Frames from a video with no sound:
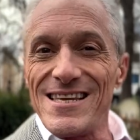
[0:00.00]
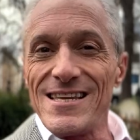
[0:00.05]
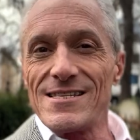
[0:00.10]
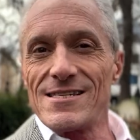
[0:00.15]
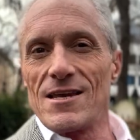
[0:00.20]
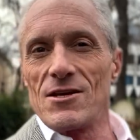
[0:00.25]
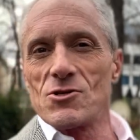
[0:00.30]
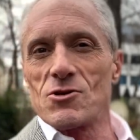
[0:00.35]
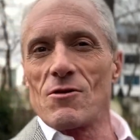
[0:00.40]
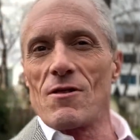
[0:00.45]

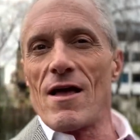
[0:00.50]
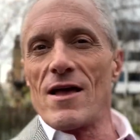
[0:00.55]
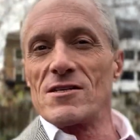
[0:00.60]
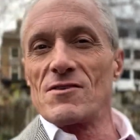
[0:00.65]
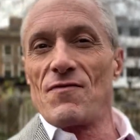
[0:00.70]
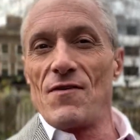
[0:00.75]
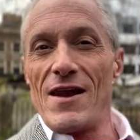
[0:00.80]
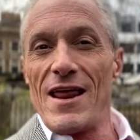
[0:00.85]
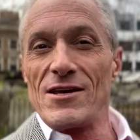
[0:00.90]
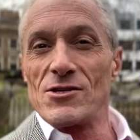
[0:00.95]
decentralized
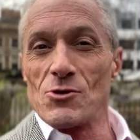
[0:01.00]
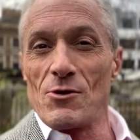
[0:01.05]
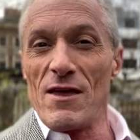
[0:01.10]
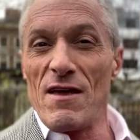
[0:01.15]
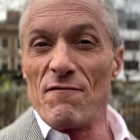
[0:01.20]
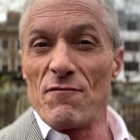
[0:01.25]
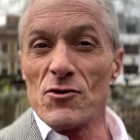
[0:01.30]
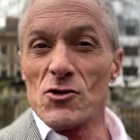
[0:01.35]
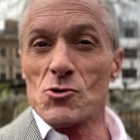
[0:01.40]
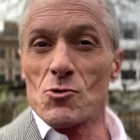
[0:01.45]
financial
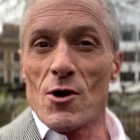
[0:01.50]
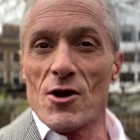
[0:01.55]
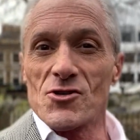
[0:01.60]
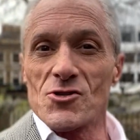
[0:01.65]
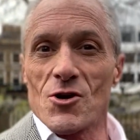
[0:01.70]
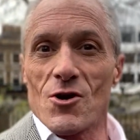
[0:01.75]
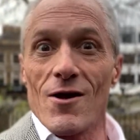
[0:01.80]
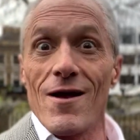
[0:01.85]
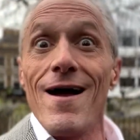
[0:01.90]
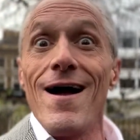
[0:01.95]

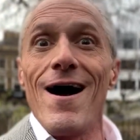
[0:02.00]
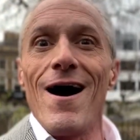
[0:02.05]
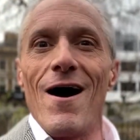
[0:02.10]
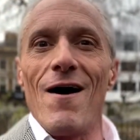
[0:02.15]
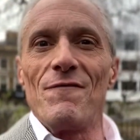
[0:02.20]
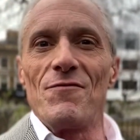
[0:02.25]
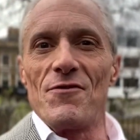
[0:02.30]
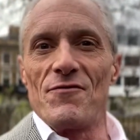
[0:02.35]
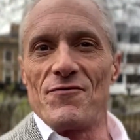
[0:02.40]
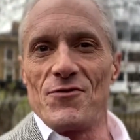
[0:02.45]
infrastructure of the